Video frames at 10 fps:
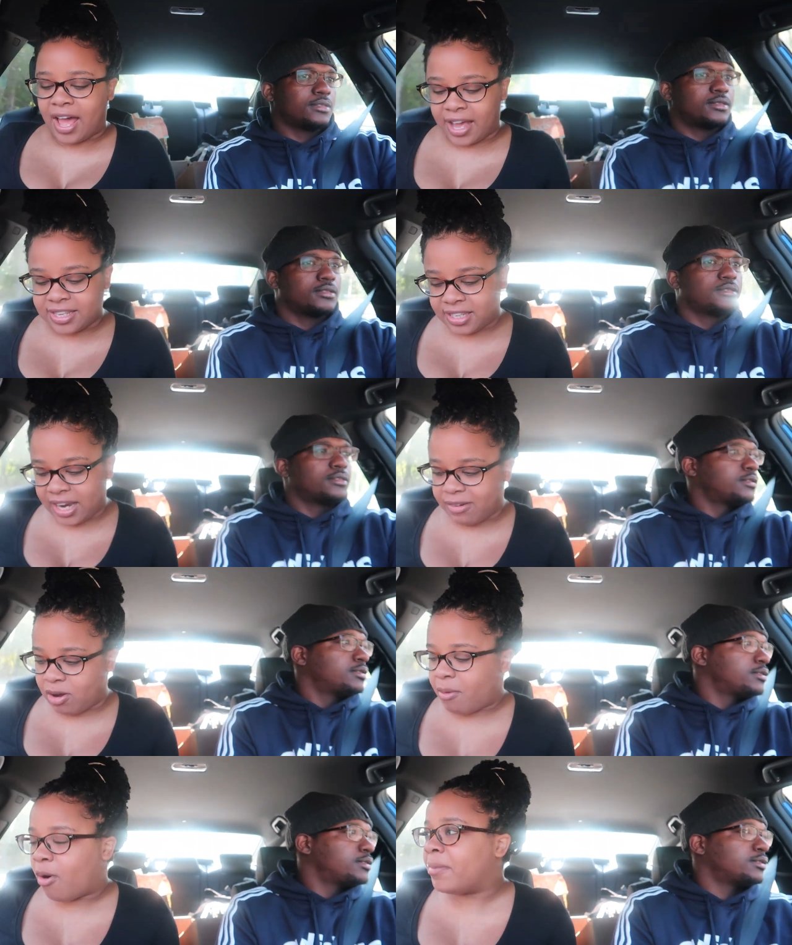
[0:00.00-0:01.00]
Speaker 1: I still have
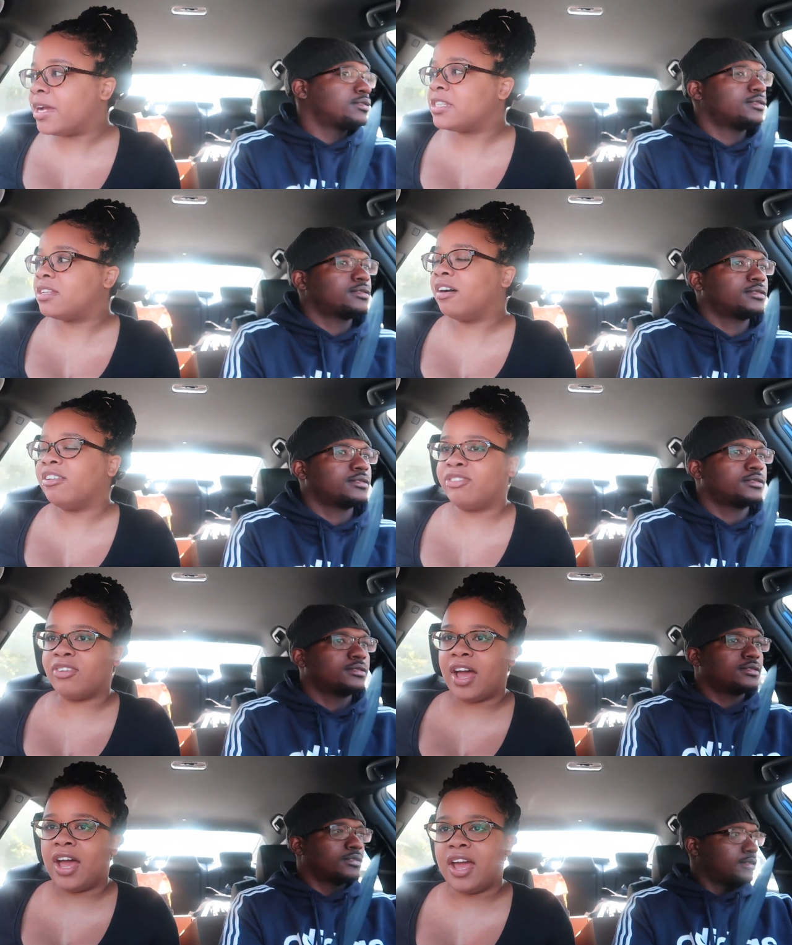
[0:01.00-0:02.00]
on all my stuff,
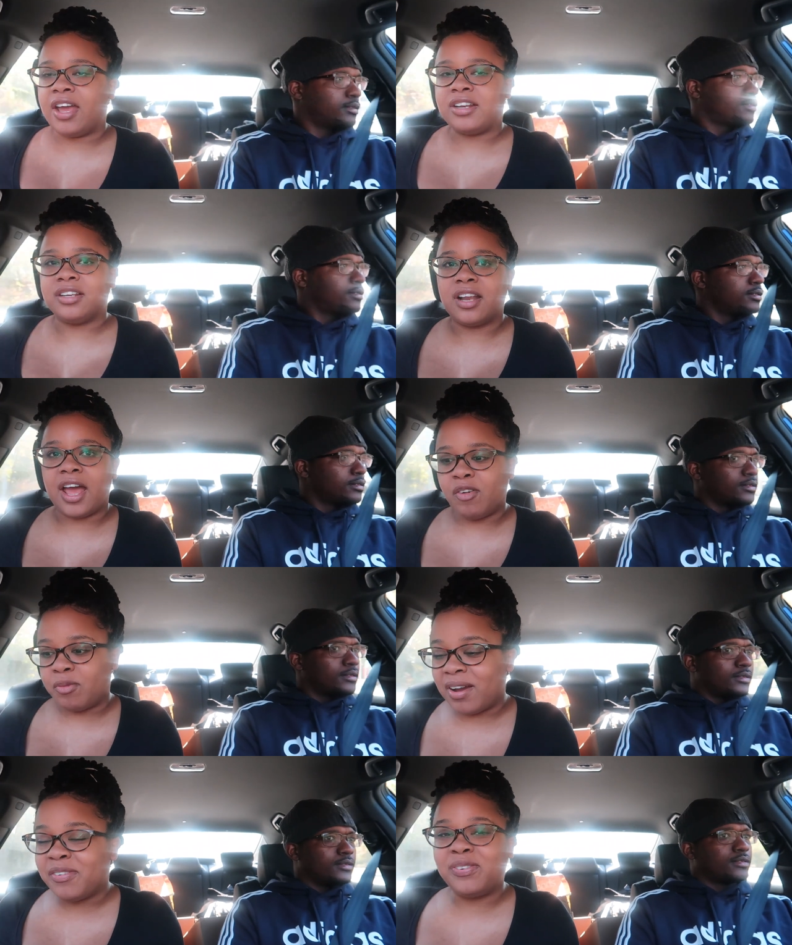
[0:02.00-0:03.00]
and I have
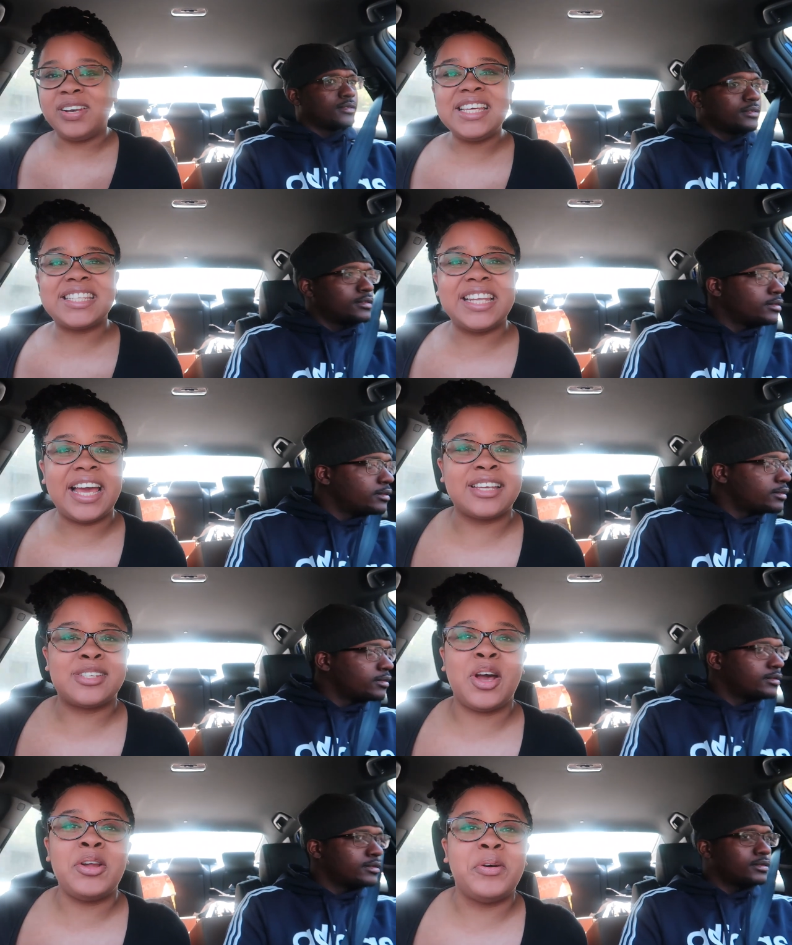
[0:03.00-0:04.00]
on my fleece leggings.
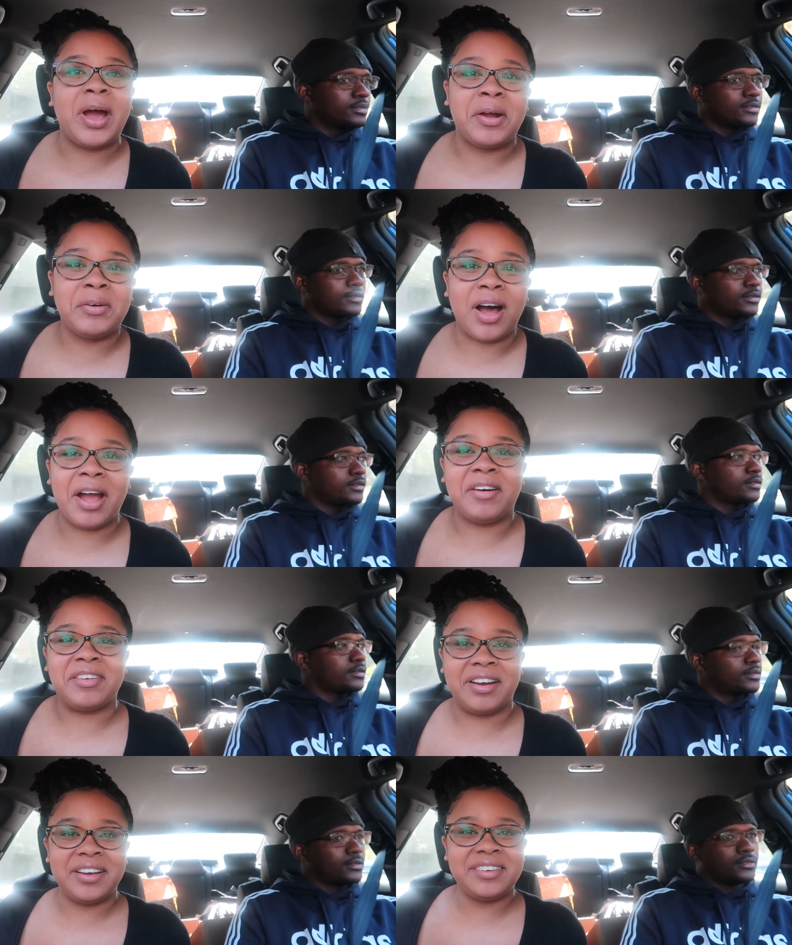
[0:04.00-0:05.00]
So y'all know I hot,
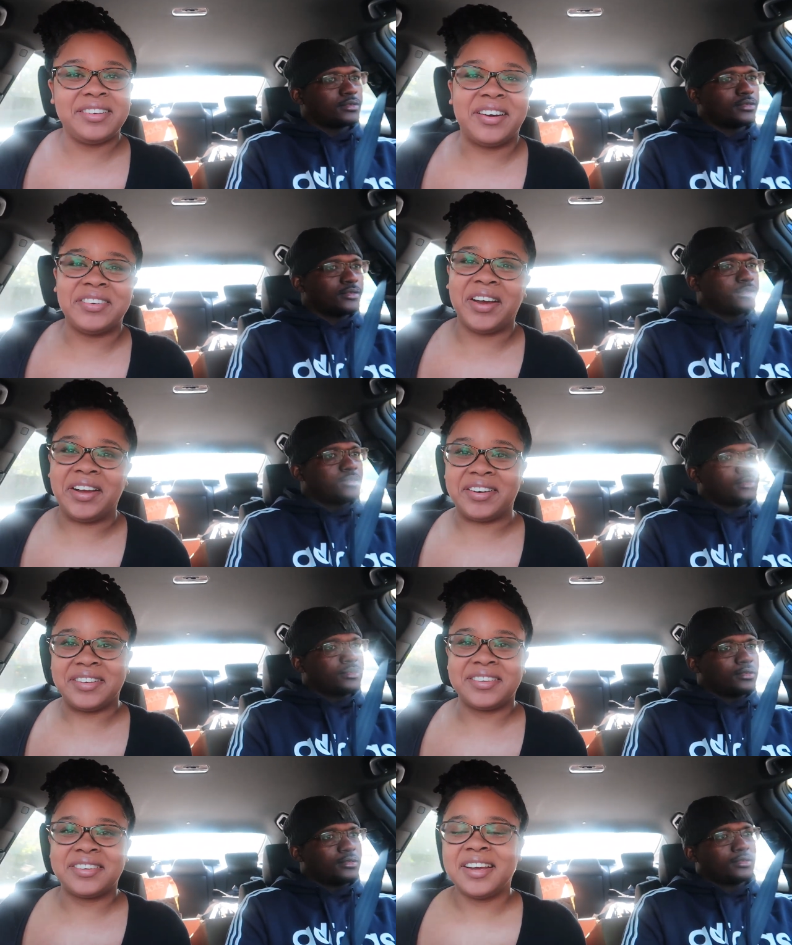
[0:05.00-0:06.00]
right? Y'all know I
Speaker 2: hot.
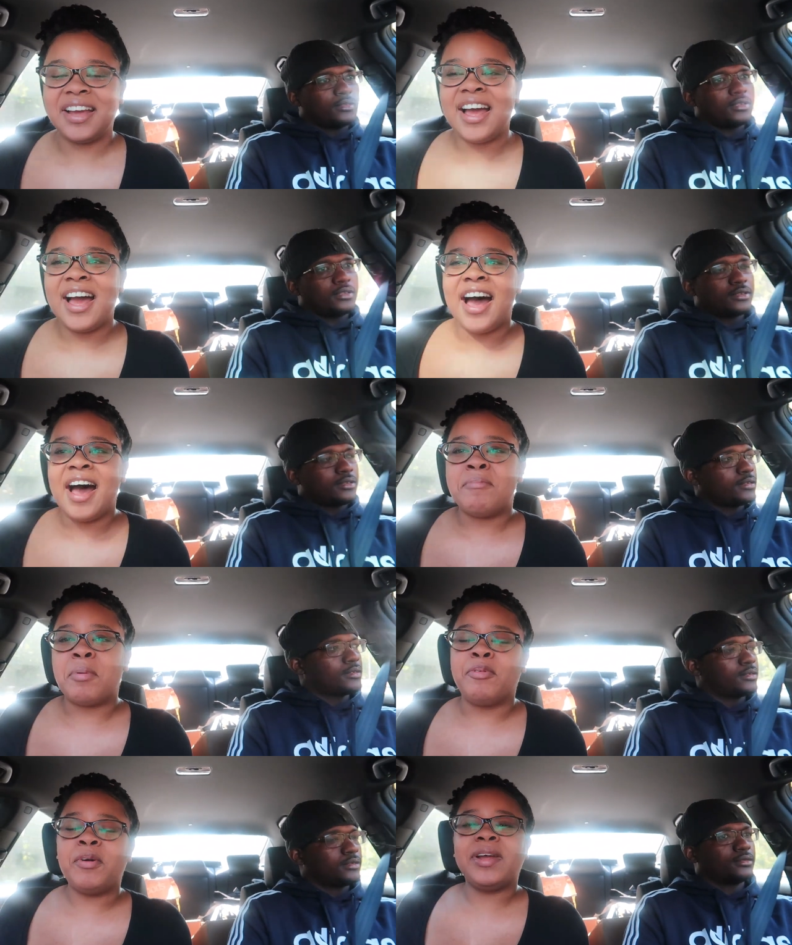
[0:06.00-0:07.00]

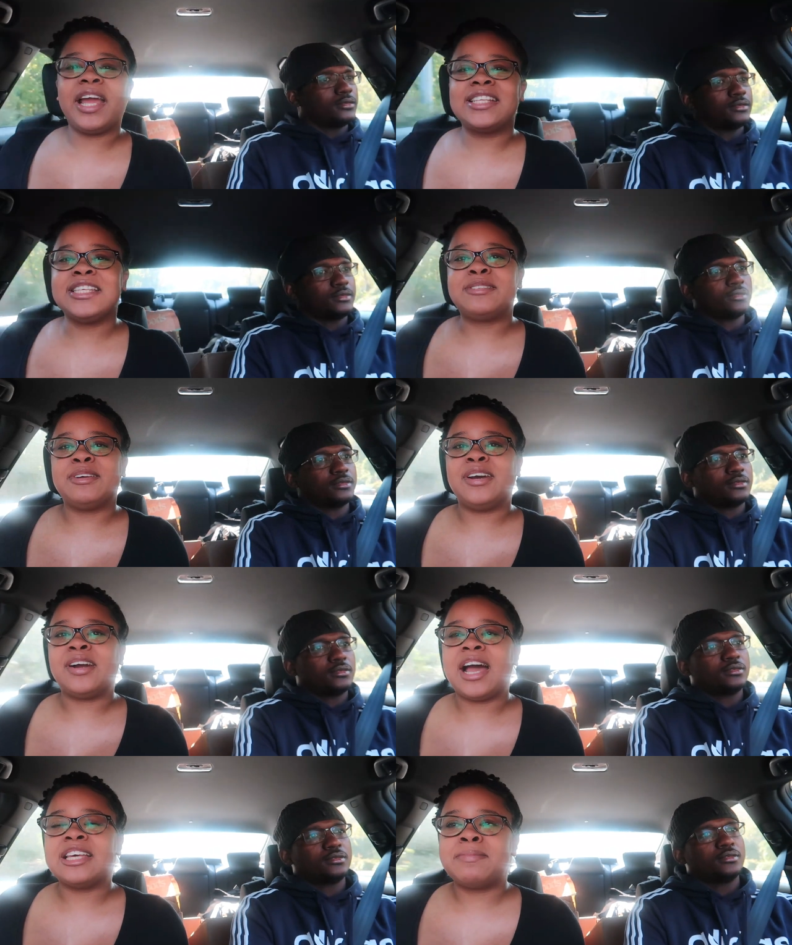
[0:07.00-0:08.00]
Speaker 1: Before we get into this video,
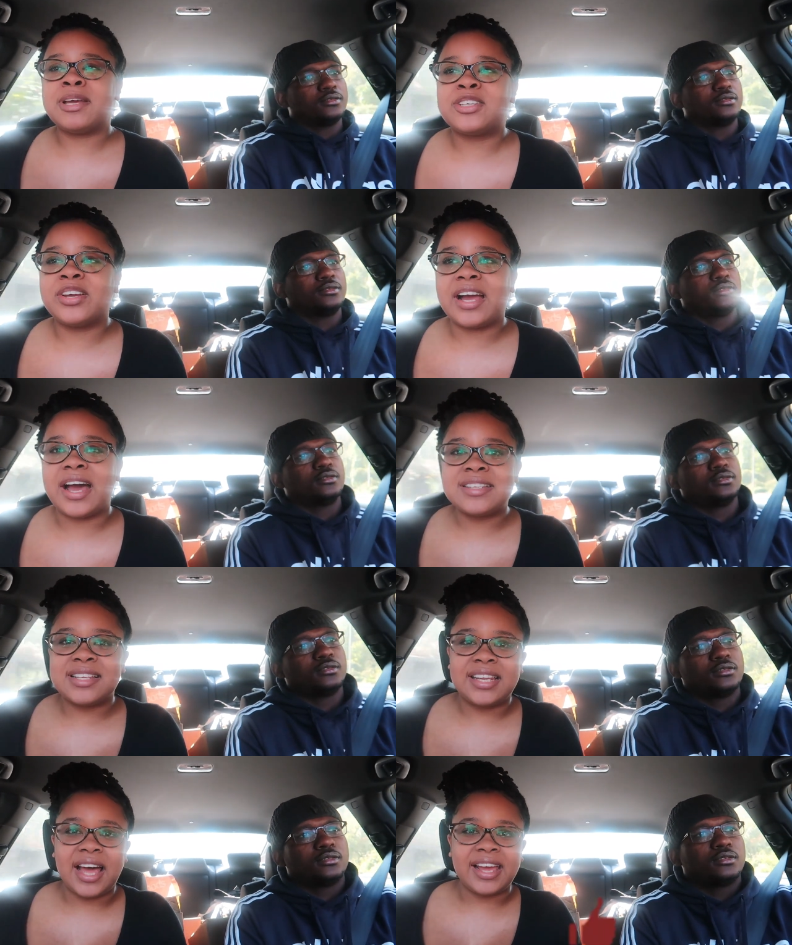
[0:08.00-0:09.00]
guys, make sure you guys
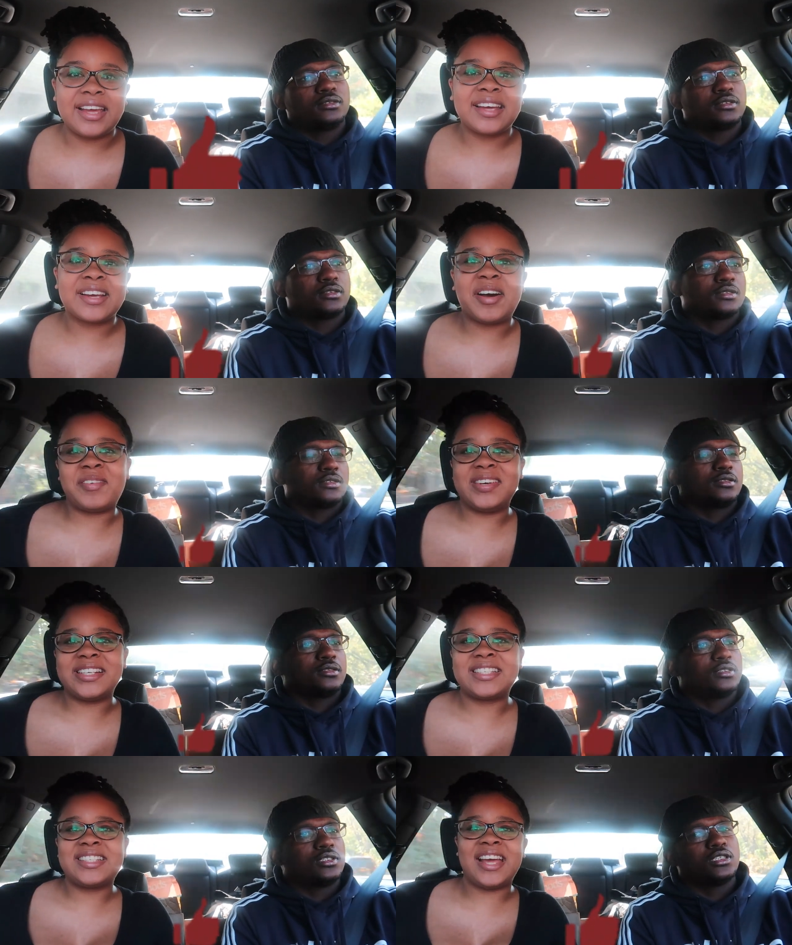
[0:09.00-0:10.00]
like,
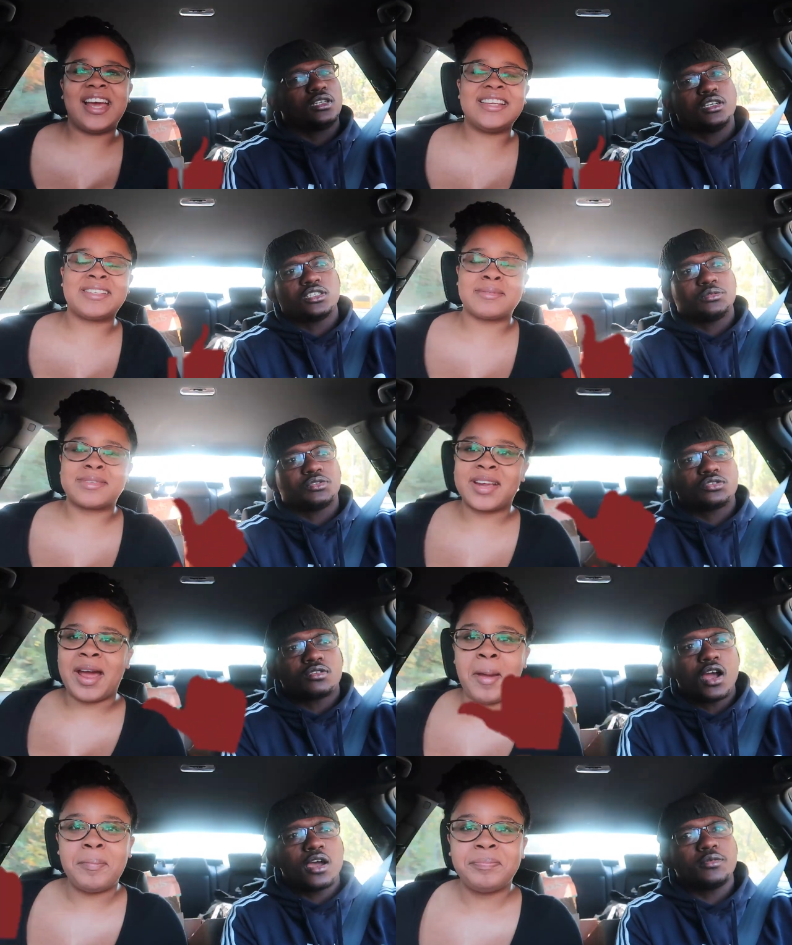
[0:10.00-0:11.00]
comment,
Speaker 2: share, and
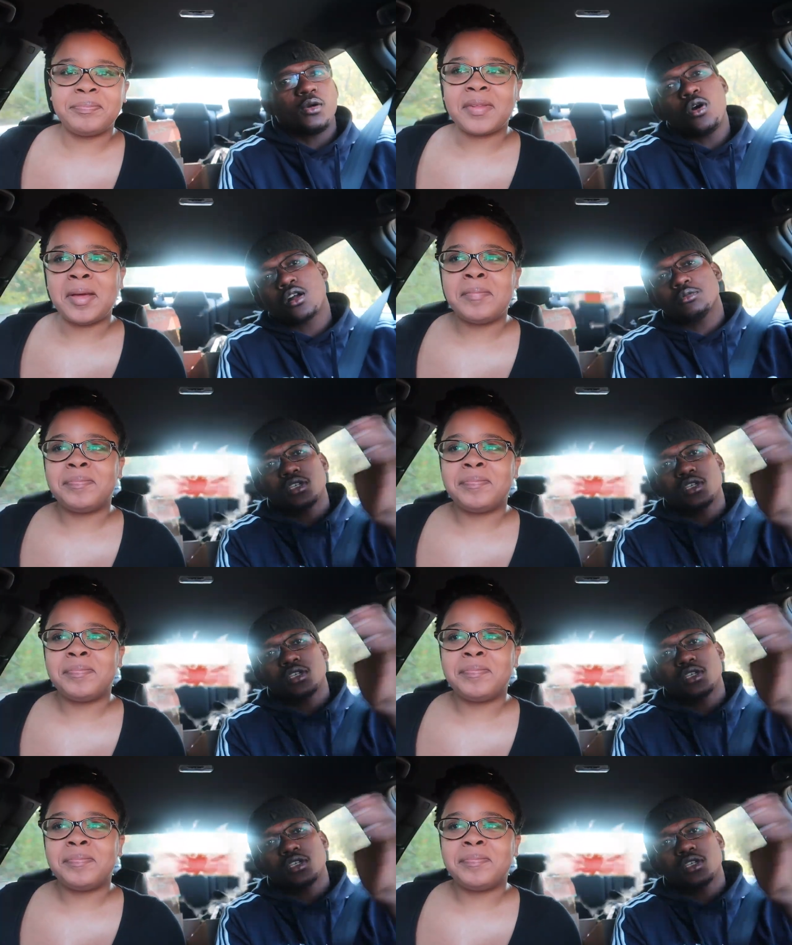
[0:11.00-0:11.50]
subscribe. And welcome